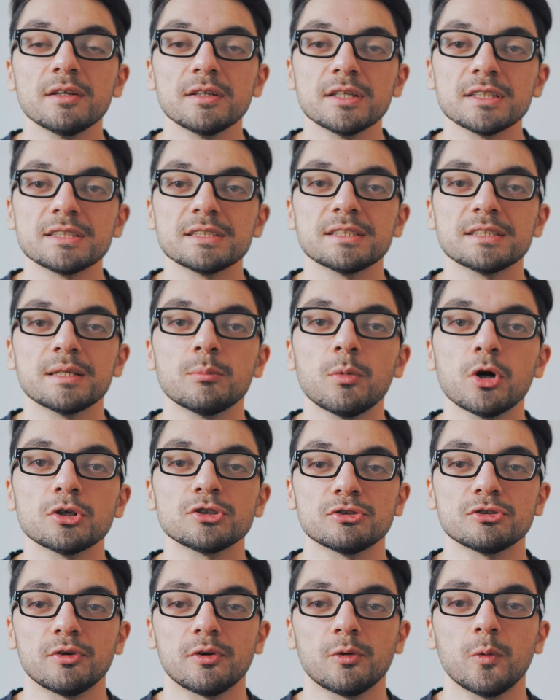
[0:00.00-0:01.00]
This is the
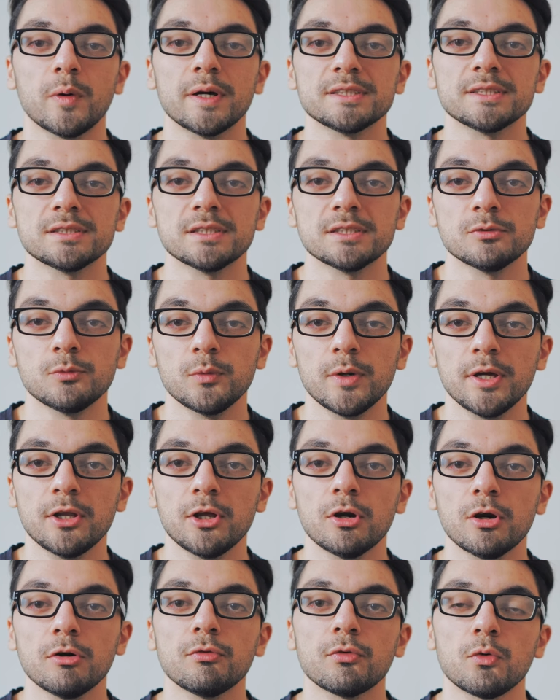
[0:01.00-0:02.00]
most requested
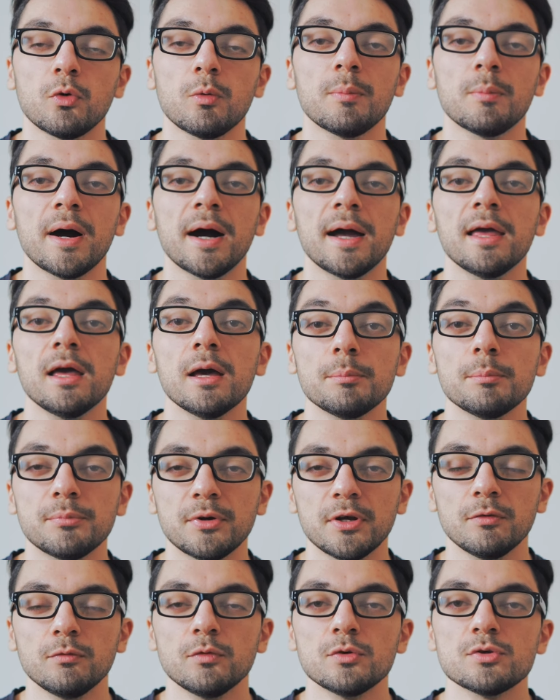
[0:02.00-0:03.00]
video from my
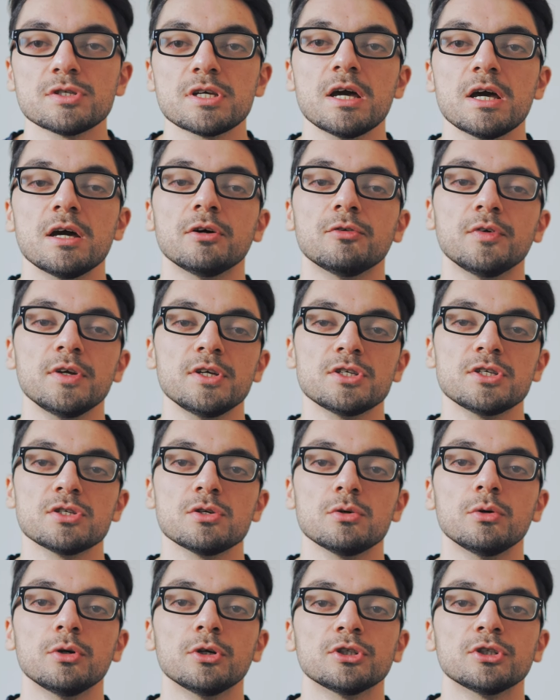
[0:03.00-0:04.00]
previous
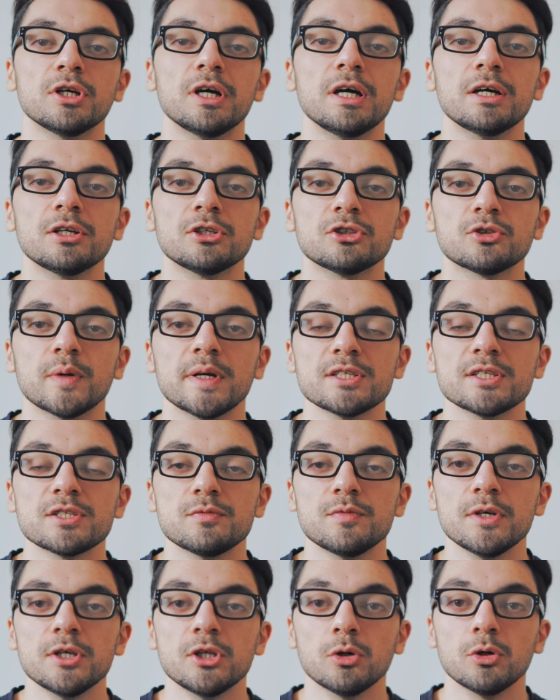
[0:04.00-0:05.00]
research trends
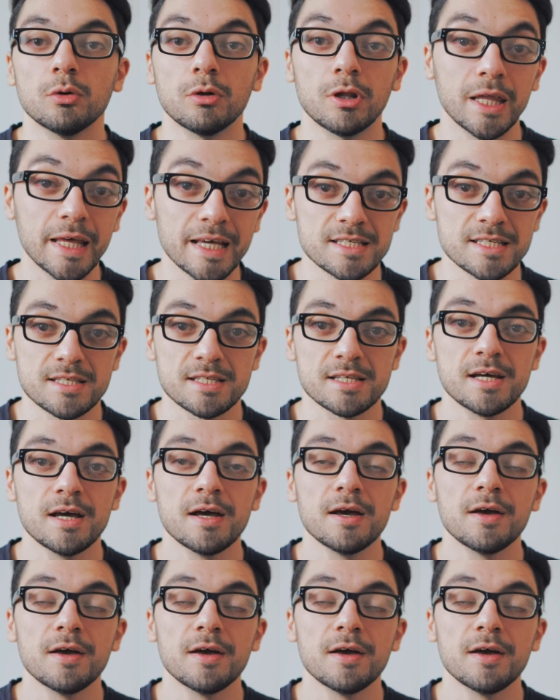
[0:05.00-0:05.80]
video list.